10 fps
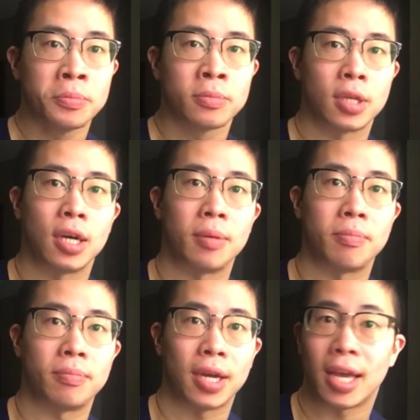
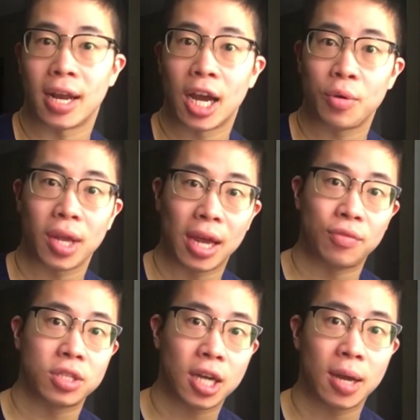again, hiring
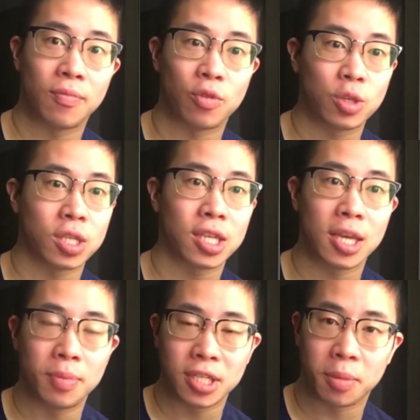every time versus
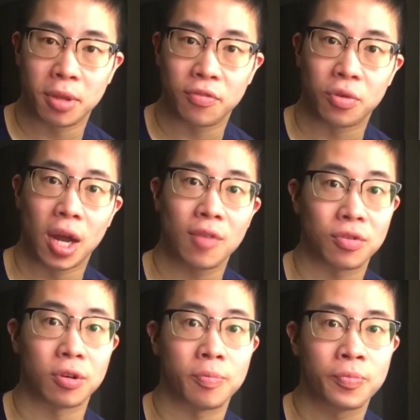keeping something
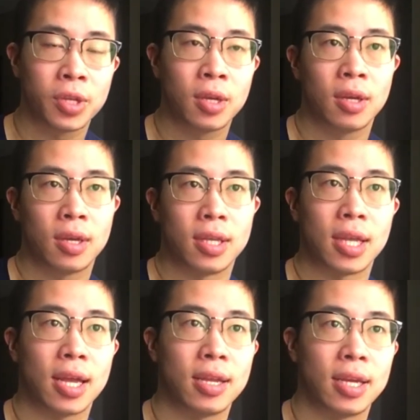forever,
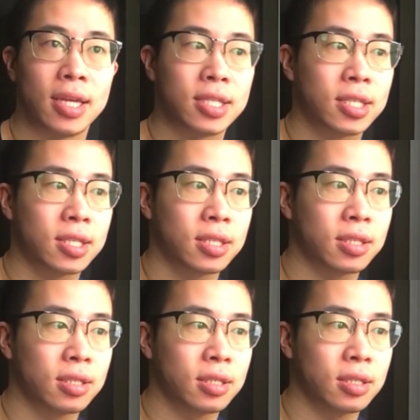then it's
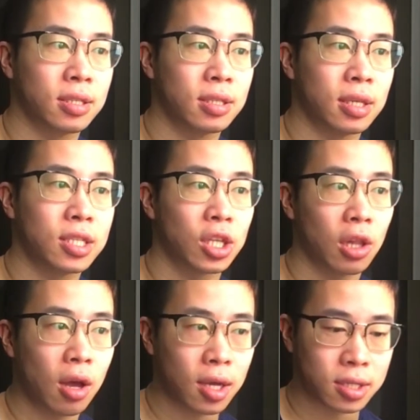a
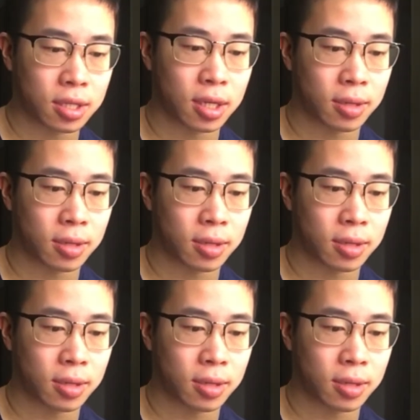lot